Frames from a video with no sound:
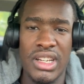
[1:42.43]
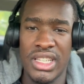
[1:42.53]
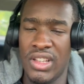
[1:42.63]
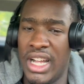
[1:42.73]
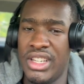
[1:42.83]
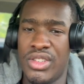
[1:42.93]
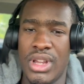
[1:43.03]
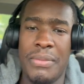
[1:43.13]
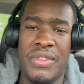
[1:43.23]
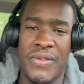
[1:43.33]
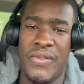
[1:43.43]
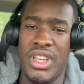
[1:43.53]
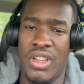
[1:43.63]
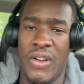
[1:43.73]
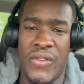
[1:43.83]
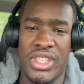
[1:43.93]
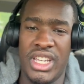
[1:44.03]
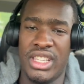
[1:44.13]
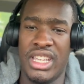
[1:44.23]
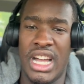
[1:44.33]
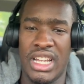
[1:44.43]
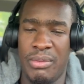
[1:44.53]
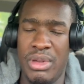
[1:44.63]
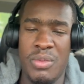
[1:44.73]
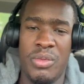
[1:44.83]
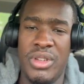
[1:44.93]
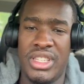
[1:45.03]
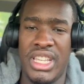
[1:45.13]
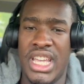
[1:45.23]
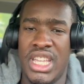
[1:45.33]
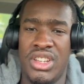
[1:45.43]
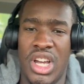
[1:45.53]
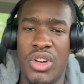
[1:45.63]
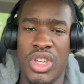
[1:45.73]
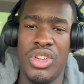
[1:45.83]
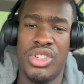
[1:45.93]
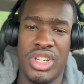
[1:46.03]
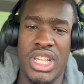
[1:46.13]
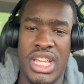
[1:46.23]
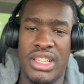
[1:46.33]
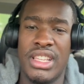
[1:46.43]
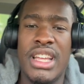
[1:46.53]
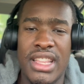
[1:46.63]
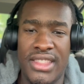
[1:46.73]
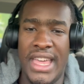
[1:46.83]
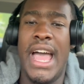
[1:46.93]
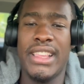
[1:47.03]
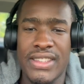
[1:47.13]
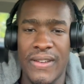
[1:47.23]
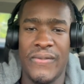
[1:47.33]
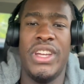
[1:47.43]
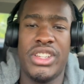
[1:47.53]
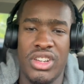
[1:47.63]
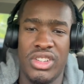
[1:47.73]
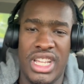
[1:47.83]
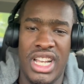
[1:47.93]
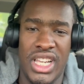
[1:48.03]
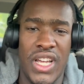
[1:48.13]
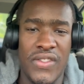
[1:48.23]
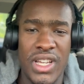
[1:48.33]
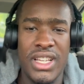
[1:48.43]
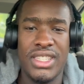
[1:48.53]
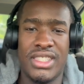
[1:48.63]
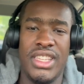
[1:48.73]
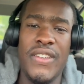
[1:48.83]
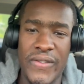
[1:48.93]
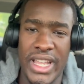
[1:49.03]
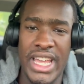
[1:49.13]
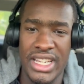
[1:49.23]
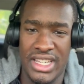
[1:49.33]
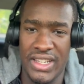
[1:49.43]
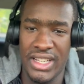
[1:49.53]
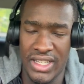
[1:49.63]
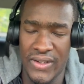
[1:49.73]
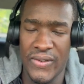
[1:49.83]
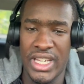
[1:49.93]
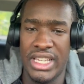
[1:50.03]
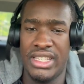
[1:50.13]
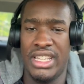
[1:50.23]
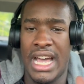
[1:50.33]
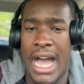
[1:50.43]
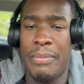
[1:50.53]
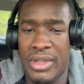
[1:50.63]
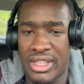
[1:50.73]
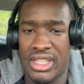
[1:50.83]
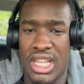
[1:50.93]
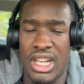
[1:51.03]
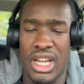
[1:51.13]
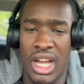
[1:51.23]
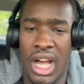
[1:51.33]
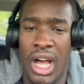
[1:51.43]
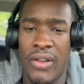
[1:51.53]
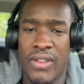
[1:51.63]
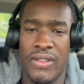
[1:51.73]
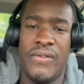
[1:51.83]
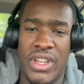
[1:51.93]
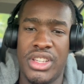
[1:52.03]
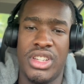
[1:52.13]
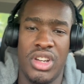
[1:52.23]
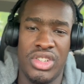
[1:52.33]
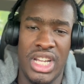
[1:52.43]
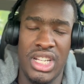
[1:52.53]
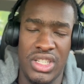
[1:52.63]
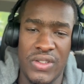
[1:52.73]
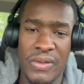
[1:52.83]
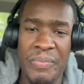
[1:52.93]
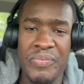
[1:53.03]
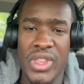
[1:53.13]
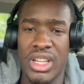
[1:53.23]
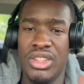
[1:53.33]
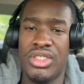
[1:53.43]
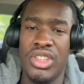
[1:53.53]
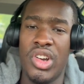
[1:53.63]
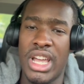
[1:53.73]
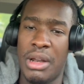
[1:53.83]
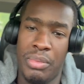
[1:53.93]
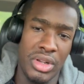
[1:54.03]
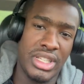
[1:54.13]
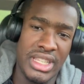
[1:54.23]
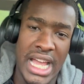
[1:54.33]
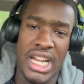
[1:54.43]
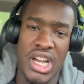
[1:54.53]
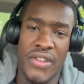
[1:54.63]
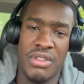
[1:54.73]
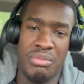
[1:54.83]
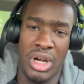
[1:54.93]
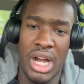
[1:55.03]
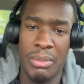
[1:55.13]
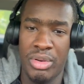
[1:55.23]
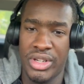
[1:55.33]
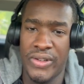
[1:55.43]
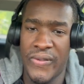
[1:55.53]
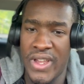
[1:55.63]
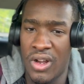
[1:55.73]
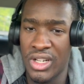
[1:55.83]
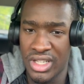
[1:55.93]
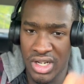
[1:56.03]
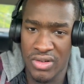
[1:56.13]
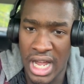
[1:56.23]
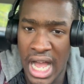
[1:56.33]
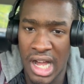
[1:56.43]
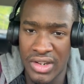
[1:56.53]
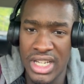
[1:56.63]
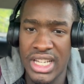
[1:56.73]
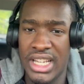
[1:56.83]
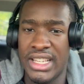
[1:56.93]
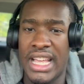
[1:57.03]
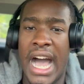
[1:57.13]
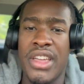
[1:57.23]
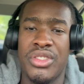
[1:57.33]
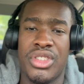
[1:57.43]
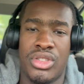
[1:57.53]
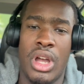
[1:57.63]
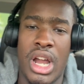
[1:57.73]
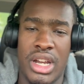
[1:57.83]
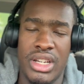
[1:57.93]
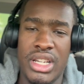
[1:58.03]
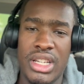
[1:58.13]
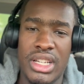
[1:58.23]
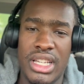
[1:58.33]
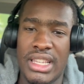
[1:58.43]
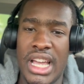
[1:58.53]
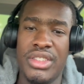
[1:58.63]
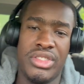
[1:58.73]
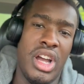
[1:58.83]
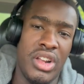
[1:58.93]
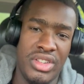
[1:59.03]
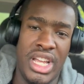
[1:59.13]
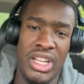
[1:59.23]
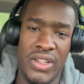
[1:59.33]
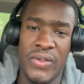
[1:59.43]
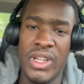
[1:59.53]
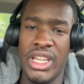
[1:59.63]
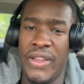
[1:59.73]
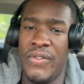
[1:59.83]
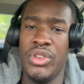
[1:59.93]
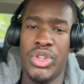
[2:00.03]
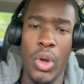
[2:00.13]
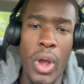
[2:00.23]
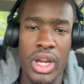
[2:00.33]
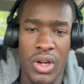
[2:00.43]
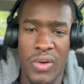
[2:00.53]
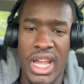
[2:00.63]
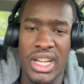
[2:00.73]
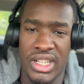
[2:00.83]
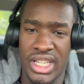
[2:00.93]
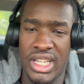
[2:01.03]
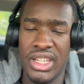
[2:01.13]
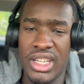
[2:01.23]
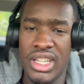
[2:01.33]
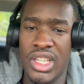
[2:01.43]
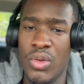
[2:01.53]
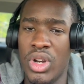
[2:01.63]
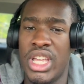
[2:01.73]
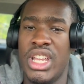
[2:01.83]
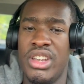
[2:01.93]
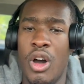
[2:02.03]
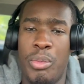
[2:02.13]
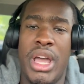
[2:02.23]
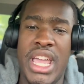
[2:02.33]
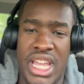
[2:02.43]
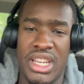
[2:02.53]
So I just dropped this video off of TikTok, and people be saying you don't use your knees. That's conventional deadlift. Stiff leg deadlift is the opposite of conventional deadlift. You still got to pull the slack off the bar, push your feet onto the ground. It's how you start. It's how you start on deadlift. If you do it correctly, you will get no pain.